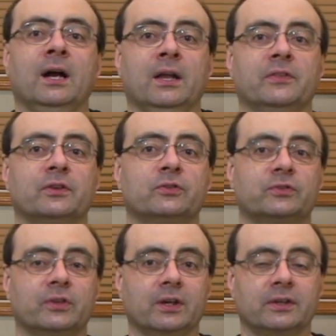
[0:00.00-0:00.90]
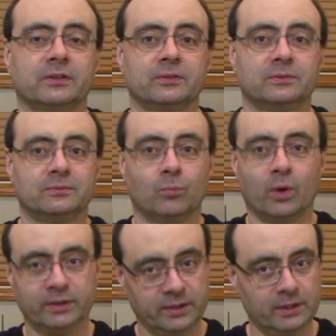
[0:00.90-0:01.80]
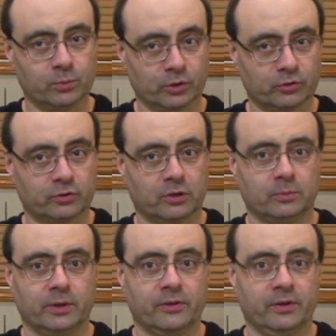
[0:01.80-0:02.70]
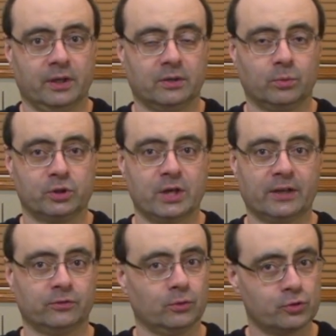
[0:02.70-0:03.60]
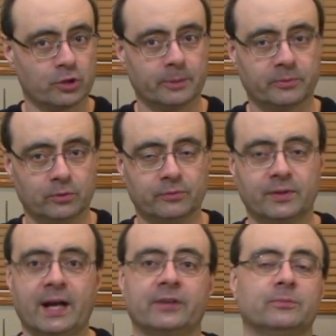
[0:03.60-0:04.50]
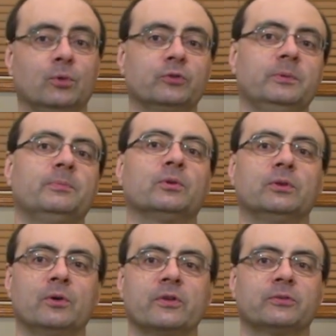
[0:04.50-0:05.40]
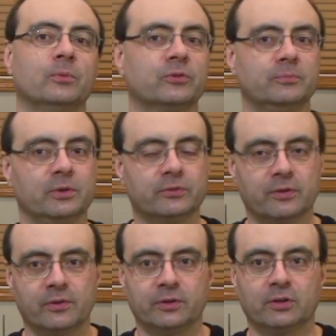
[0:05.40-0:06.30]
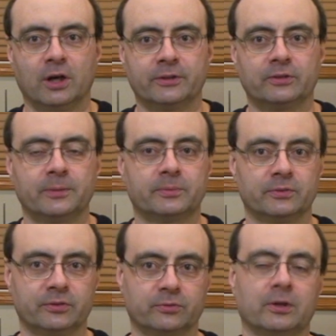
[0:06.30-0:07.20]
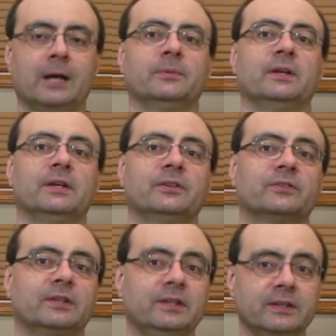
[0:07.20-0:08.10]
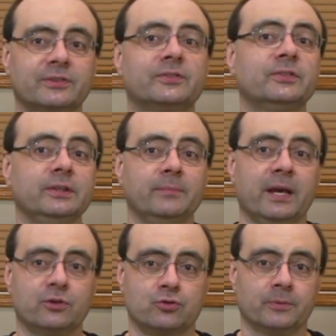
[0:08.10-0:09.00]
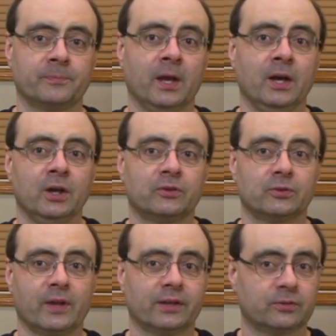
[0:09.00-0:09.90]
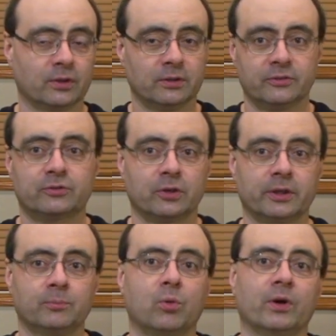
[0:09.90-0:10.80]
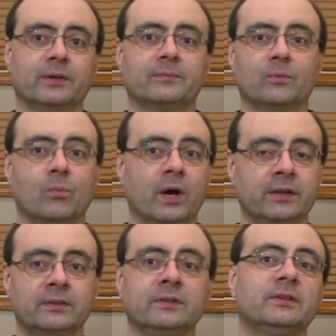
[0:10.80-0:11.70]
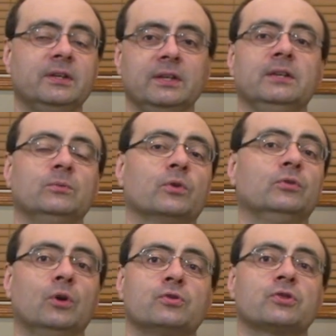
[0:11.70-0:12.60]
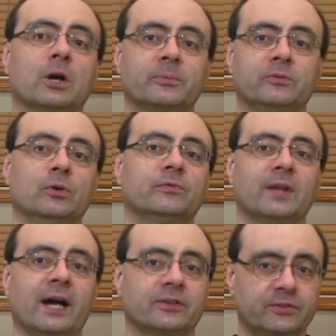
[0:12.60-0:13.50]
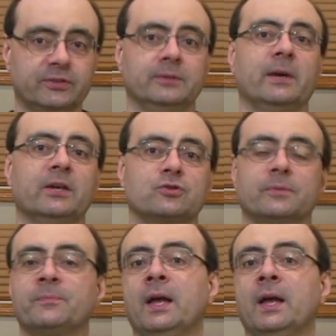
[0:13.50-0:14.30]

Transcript: There's one key we're going to start with, which has no sharps, no flats. Most people know this. Most music theory concepts are described in it. It's the key is C major. So that's our starting point, the one key with no sharps, no flats, C major.